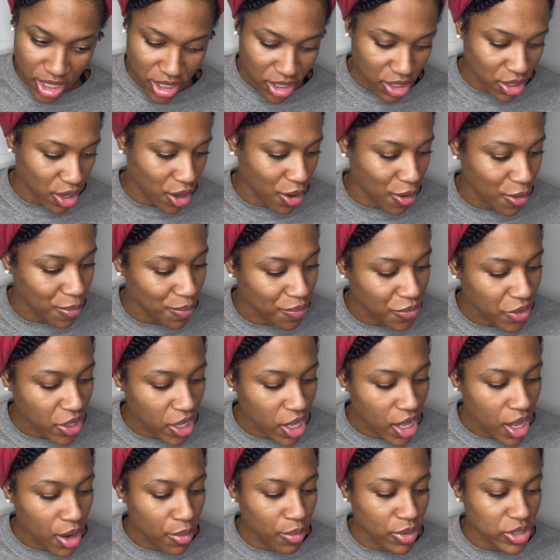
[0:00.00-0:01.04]
to know.
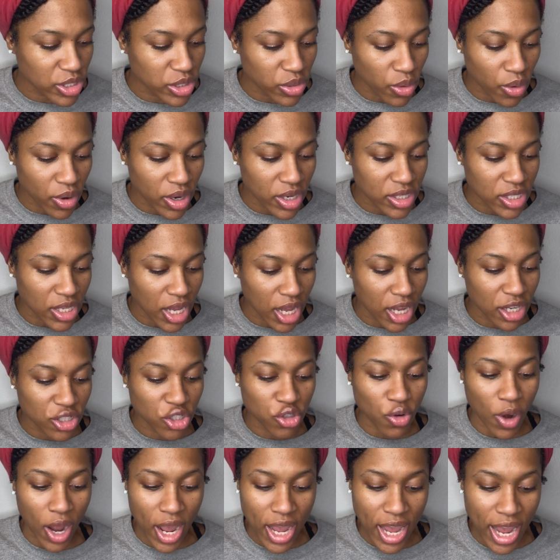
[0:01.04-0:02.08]
Restores uh,
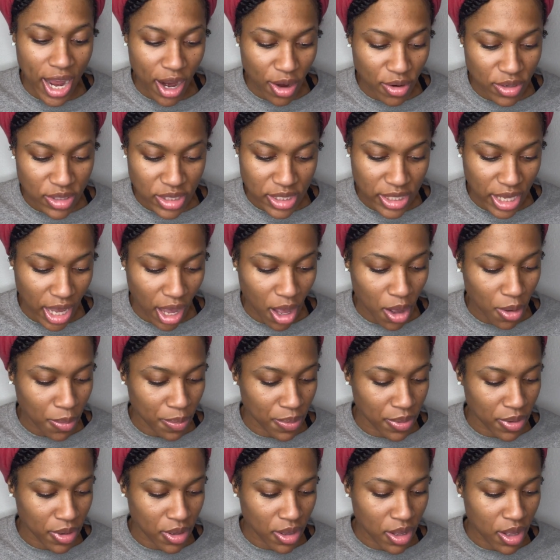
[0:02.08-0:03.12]
dry hair and scalp.
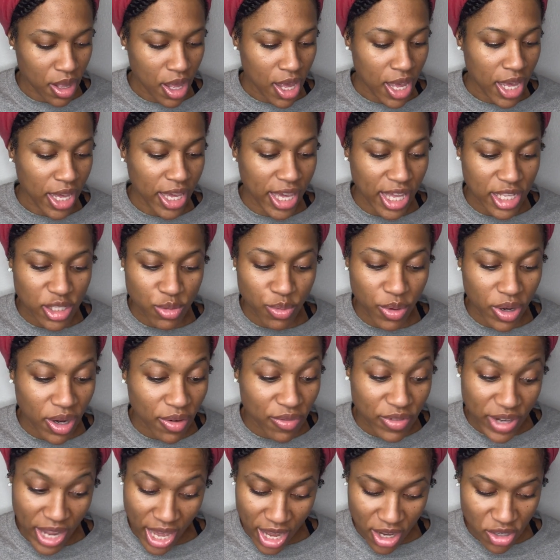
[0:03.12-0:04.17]
Gets rid of
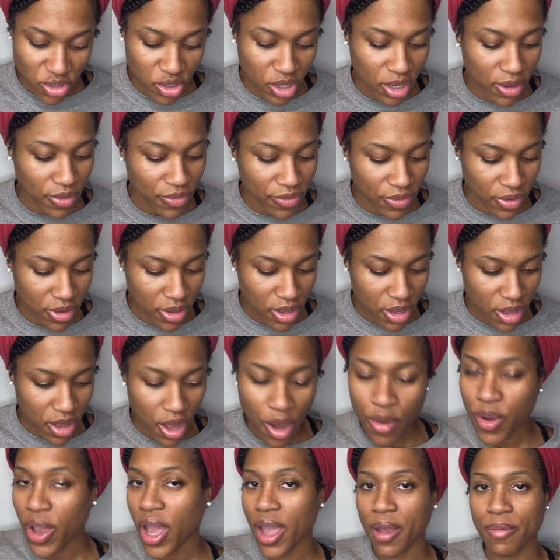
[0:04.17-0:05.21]
dandruff.
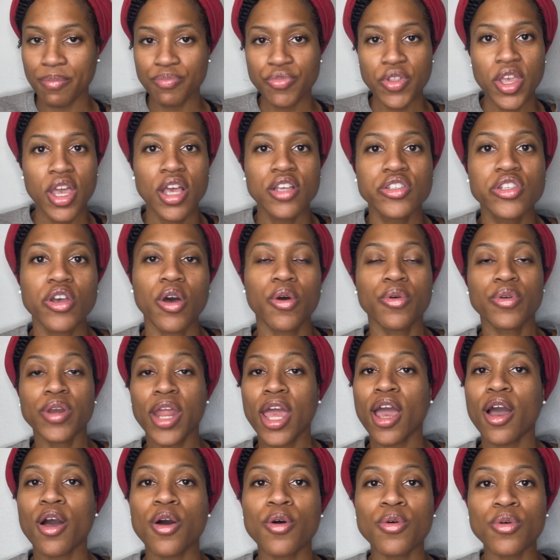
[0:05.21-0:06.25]
Okay, so
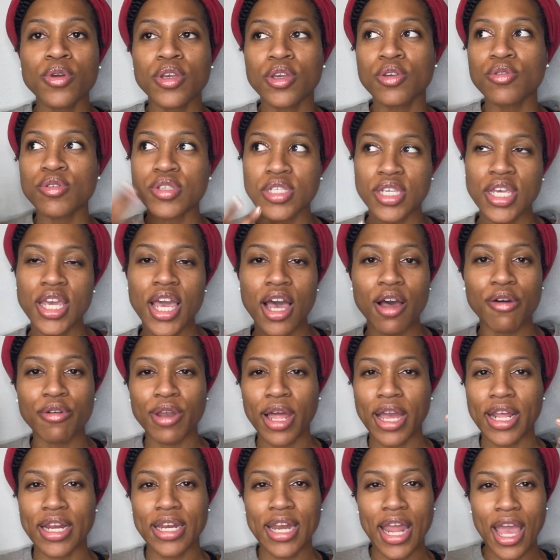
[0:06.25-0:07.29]
now you see how
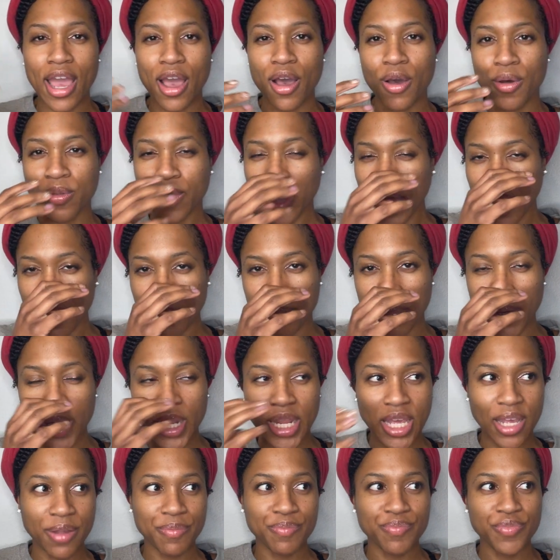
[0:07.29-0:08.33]
like now like
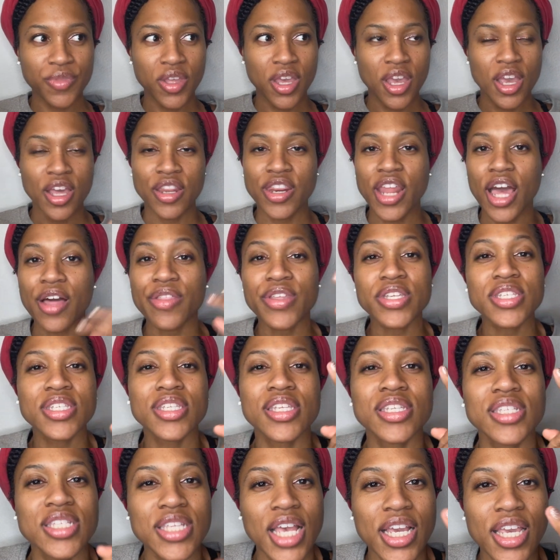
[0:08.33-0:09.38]
putting, now this is a
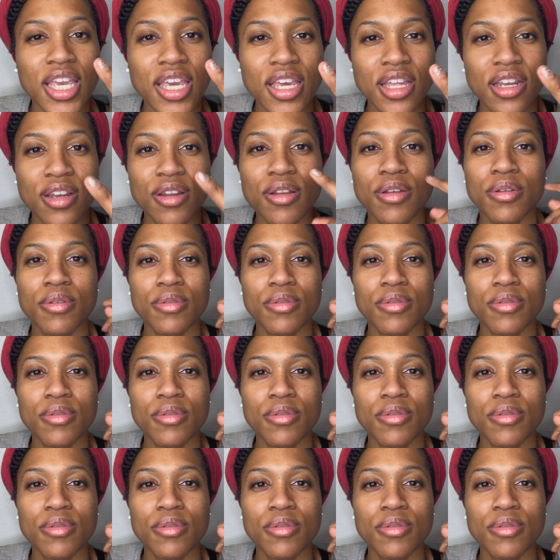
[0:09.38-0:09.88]
second